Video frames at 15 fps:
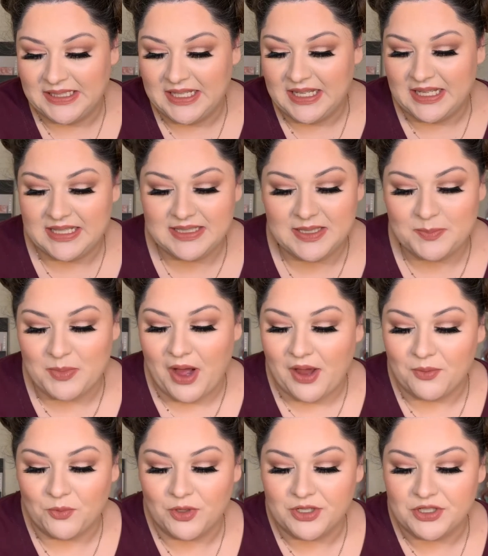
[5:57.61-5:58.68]
because this
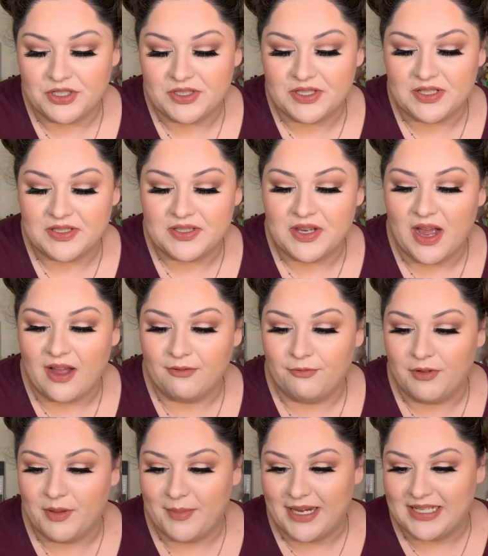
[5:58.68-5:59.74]
bottom one just does not
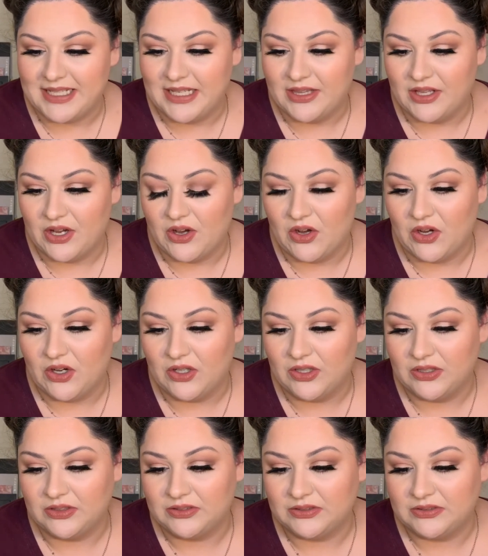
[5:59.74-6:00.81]
fit my teeth at all.
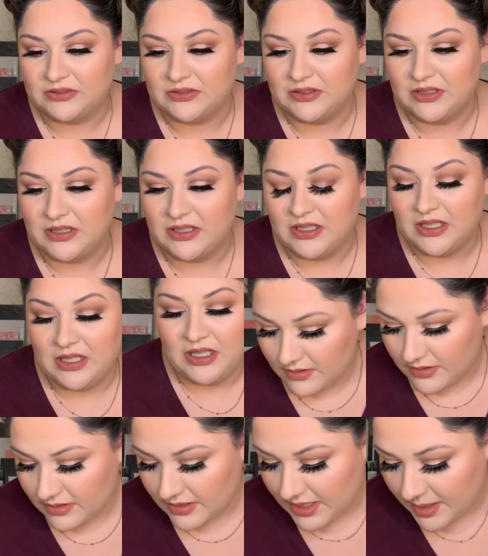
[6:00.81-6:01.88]

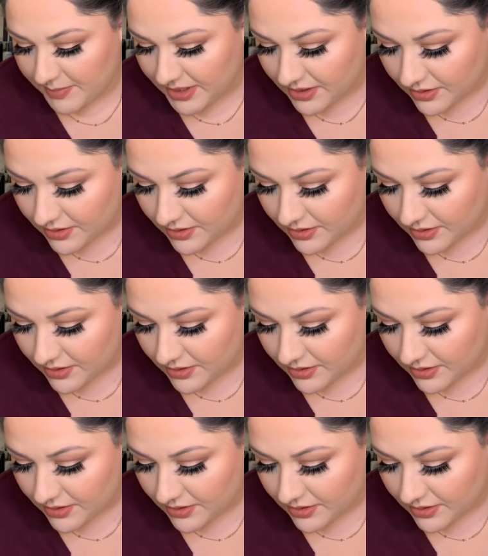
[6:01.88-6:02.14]
I mean,